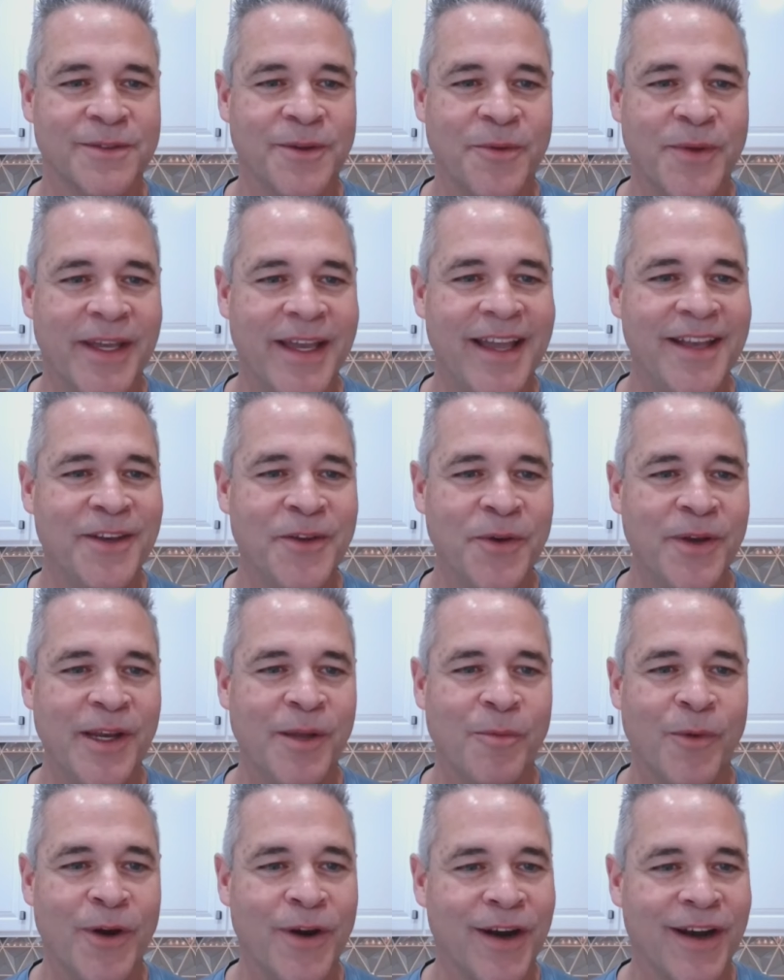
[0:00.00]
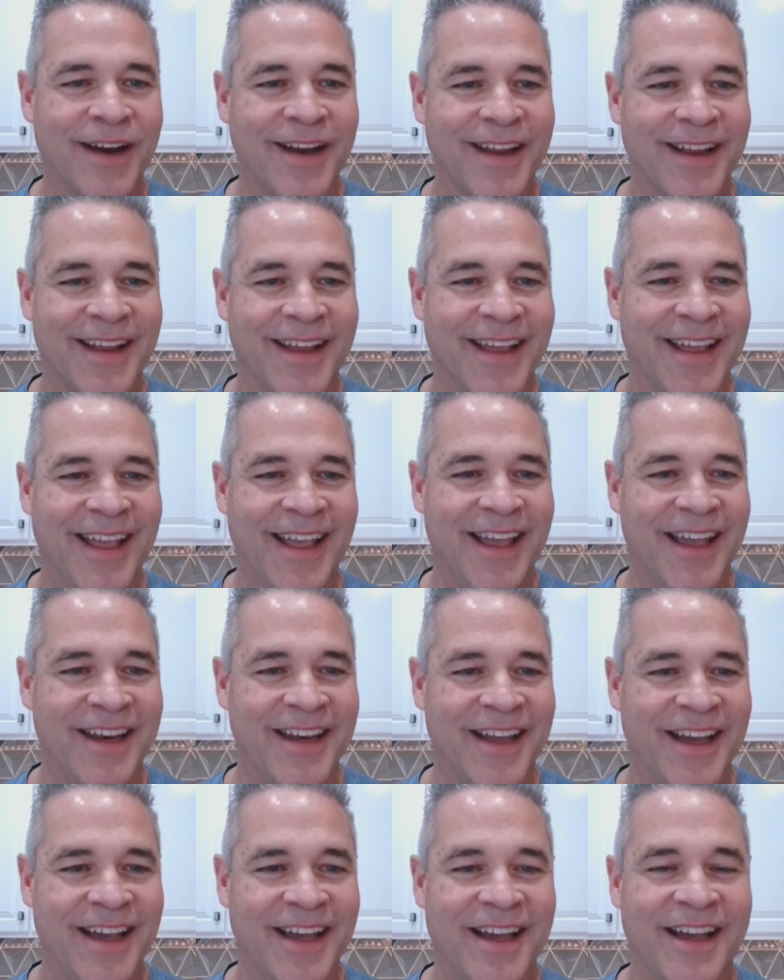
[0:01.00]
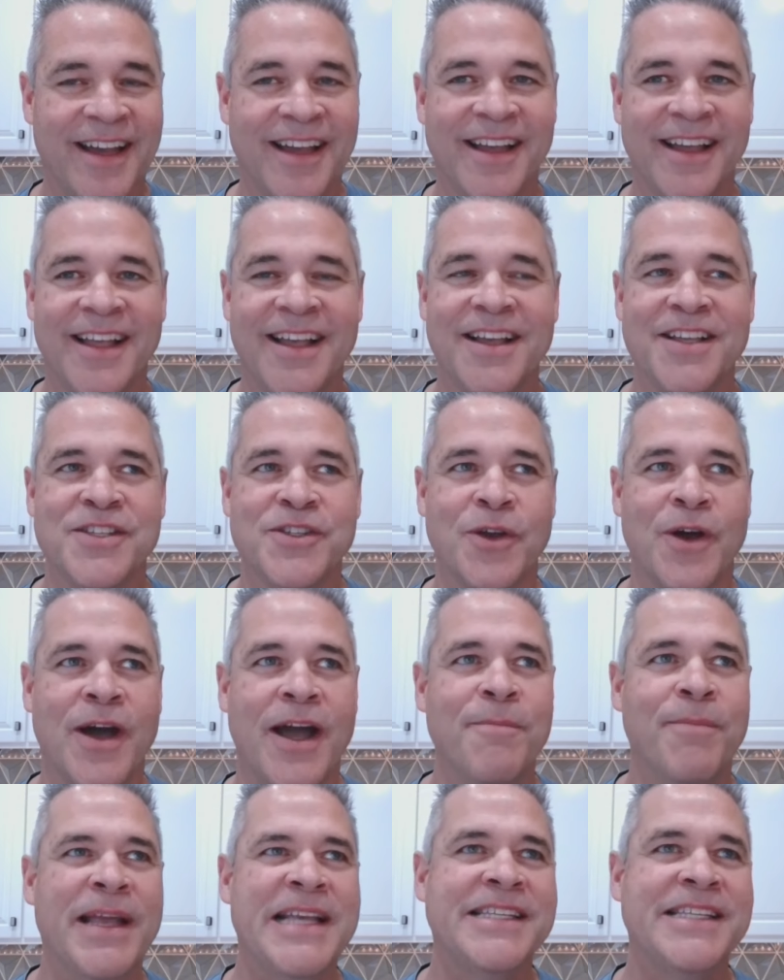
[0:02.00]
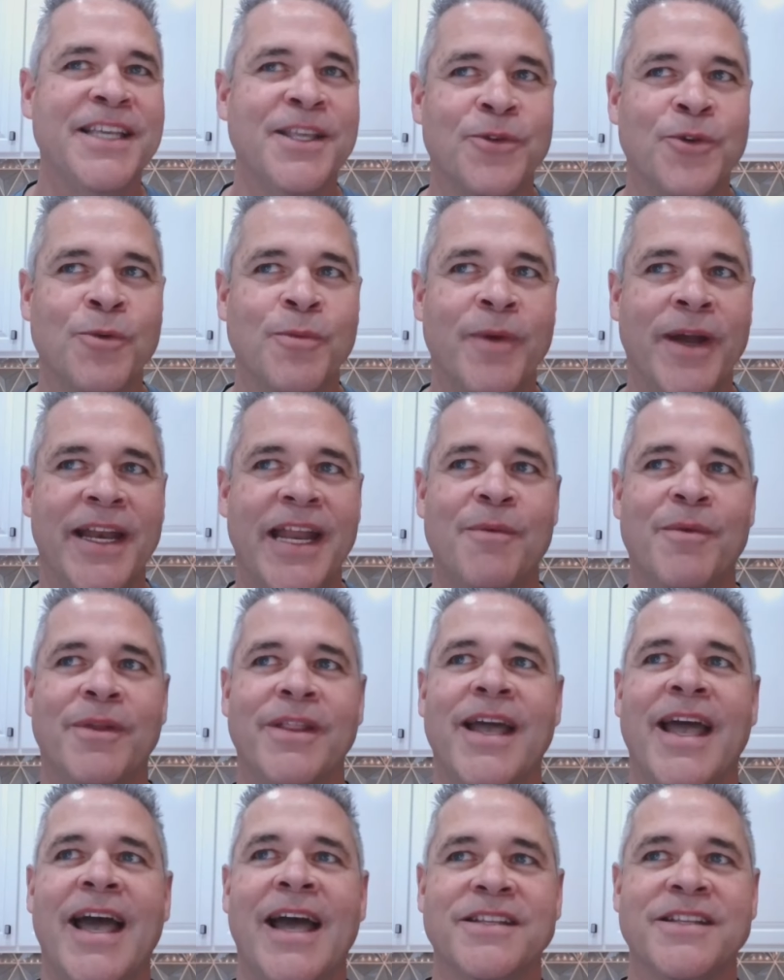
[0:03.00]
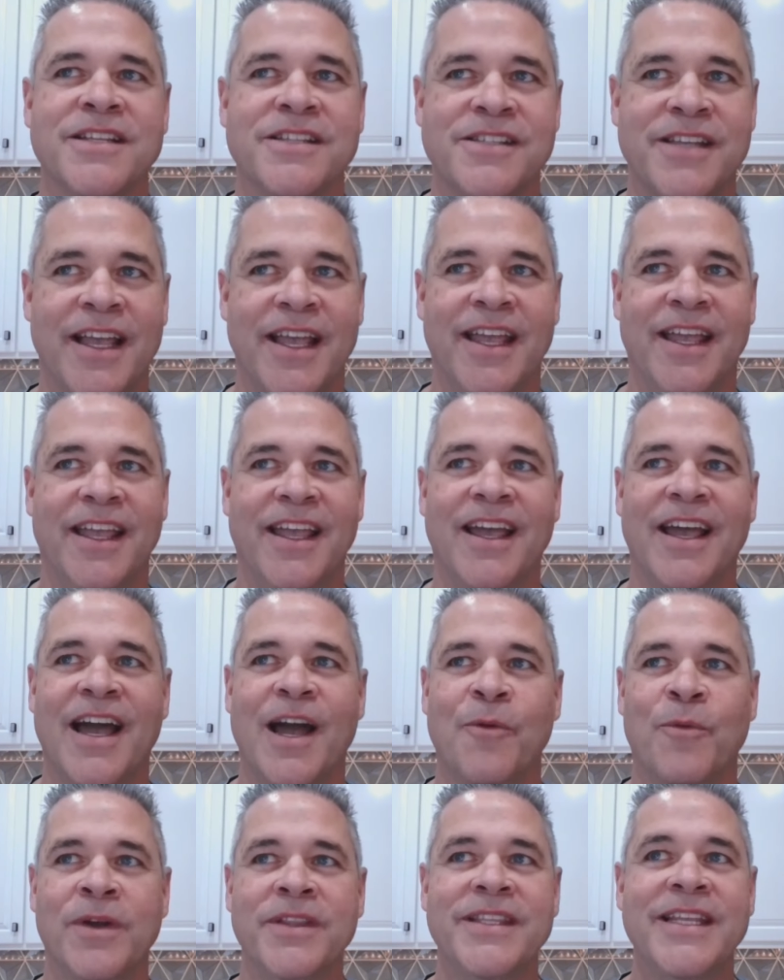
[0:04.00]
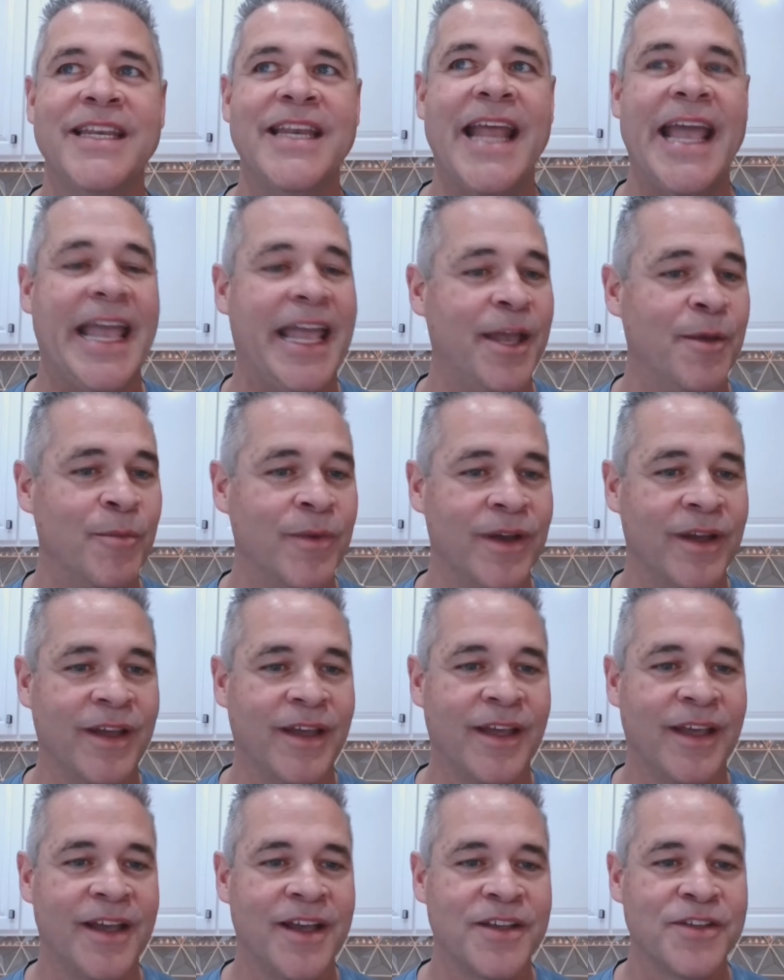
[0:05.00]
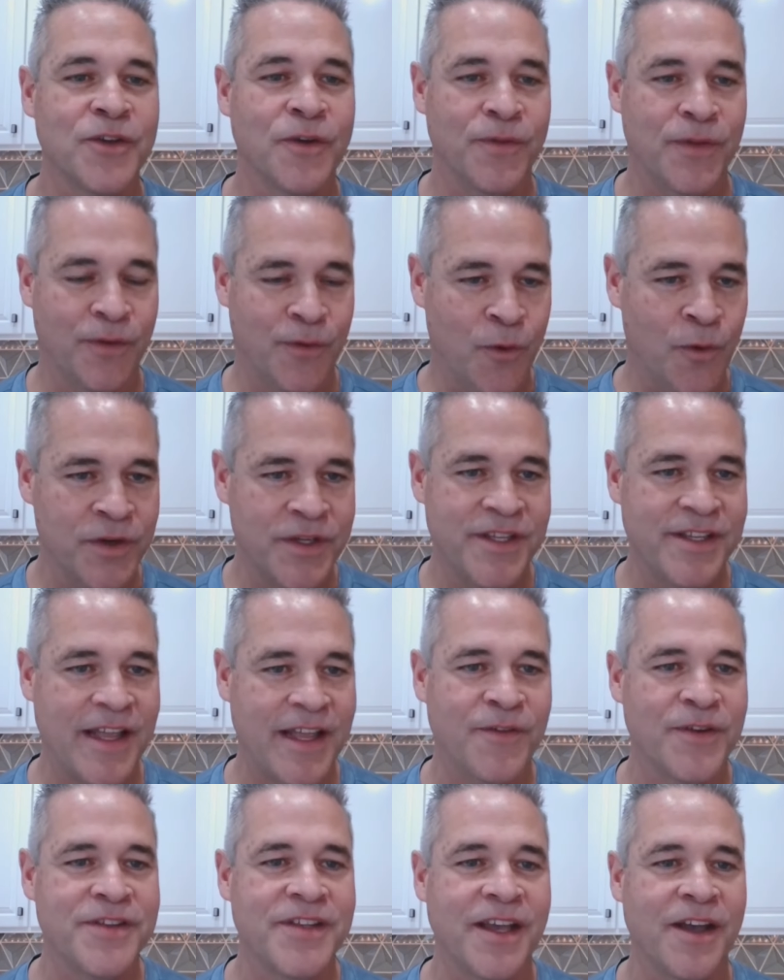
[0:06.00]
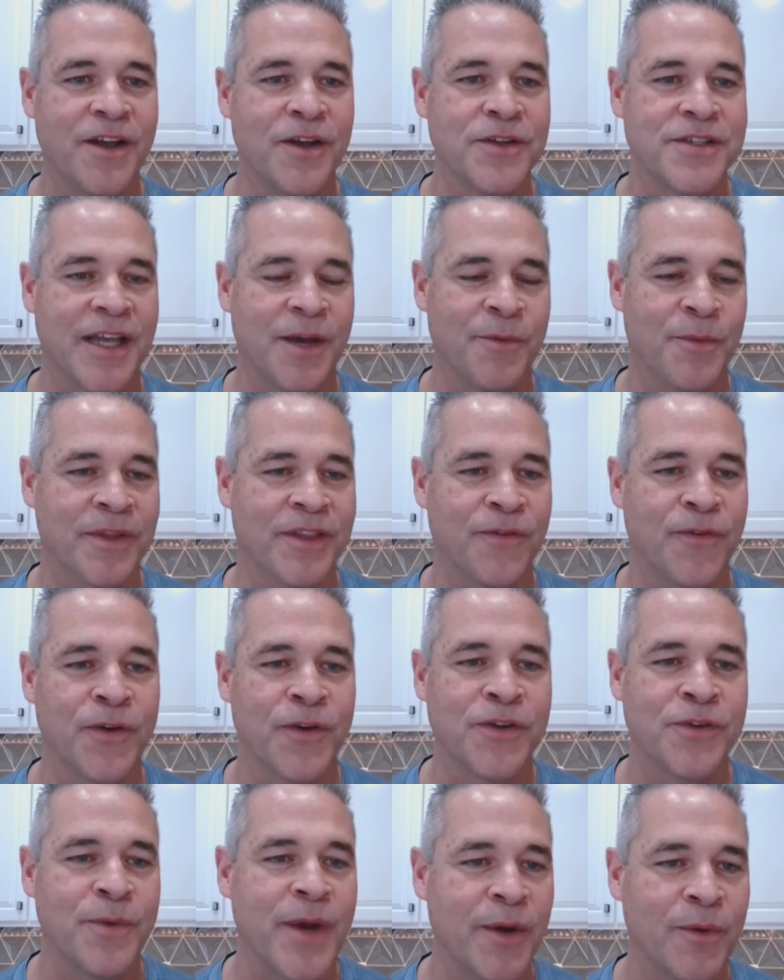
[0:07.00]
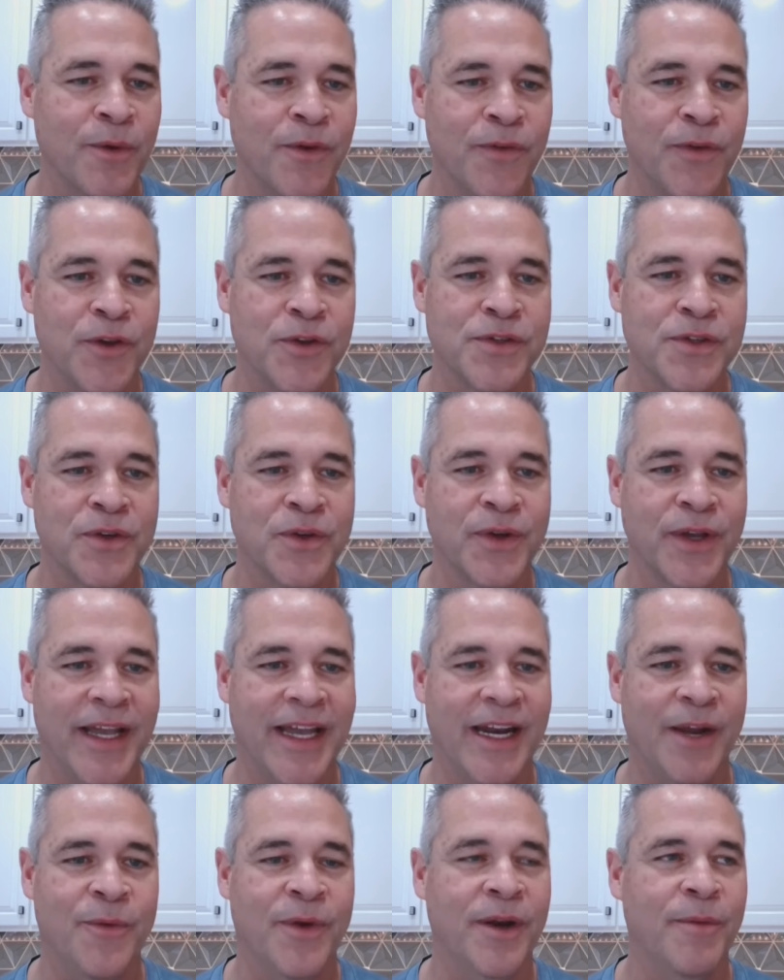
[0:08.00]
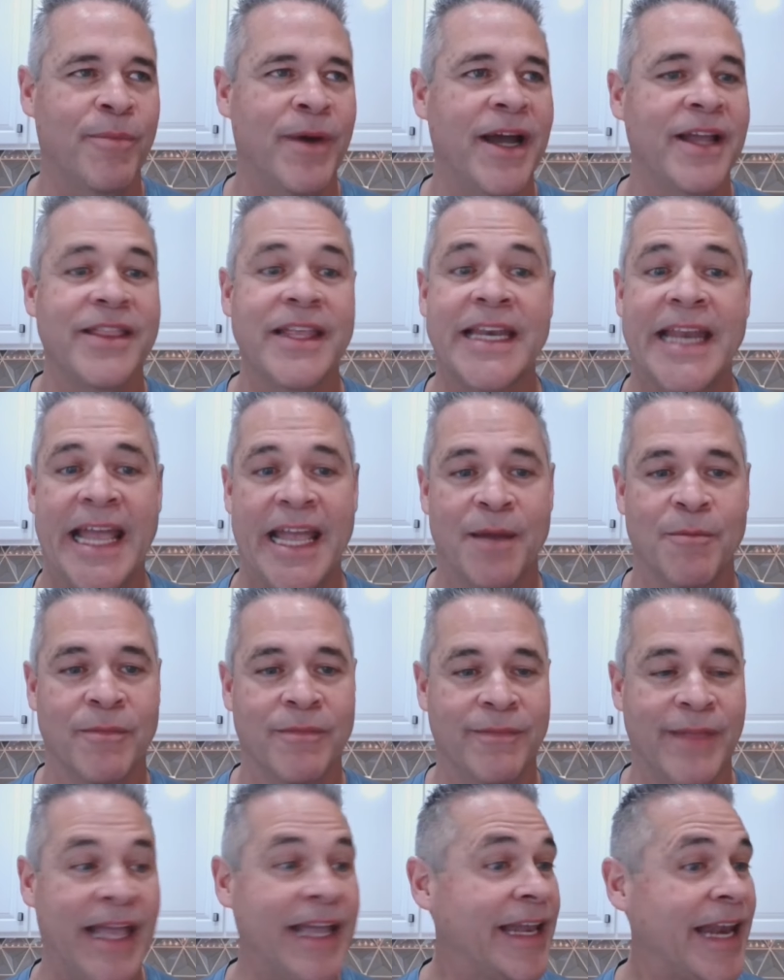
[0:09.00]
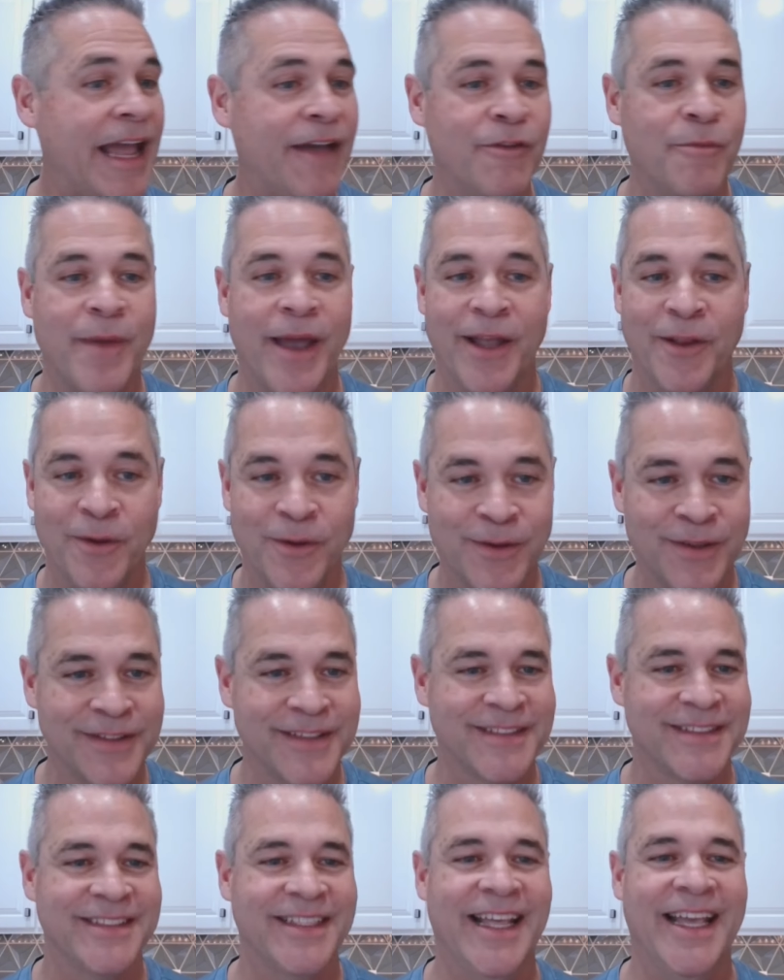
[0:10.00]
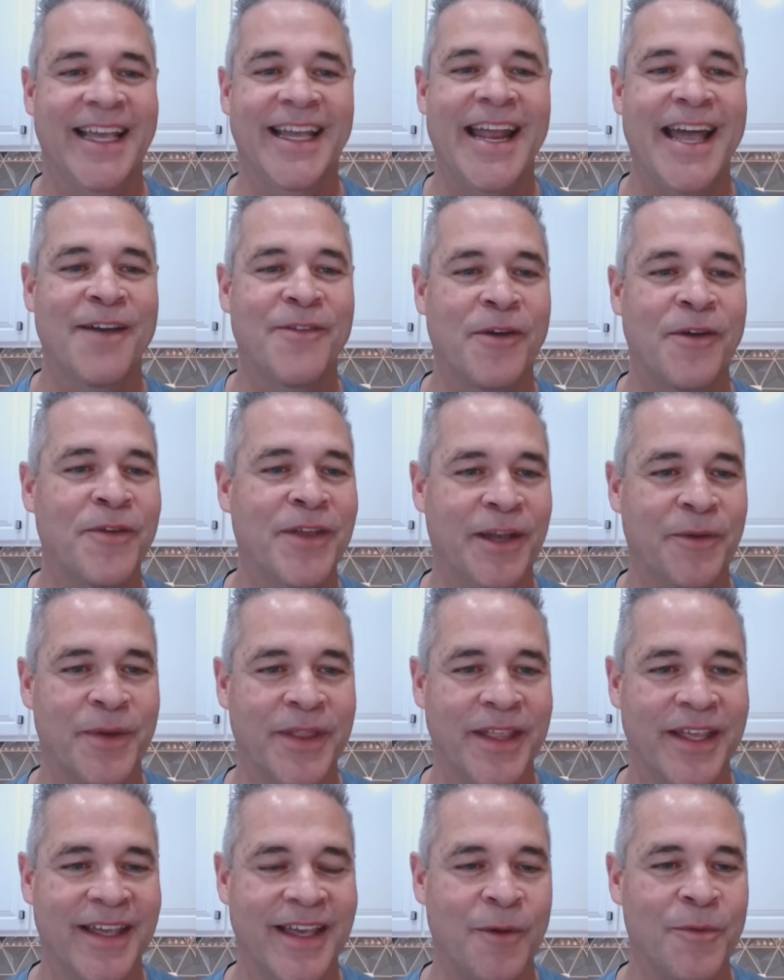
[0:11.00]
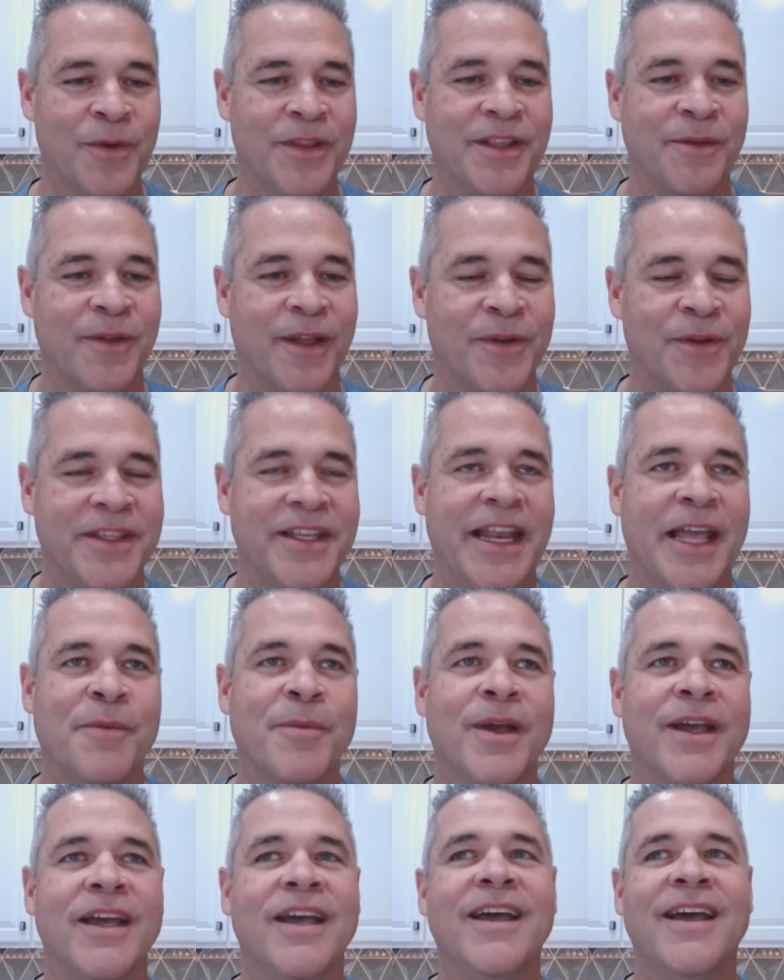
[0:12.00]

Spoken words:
And we can't do it anymore. And so I basically threw my name in the hat to say, I want the name. So if the course ever sells, I want the first right of refusal, and I want to buy the name. They can have the manual. They can have everything with it. I want the name.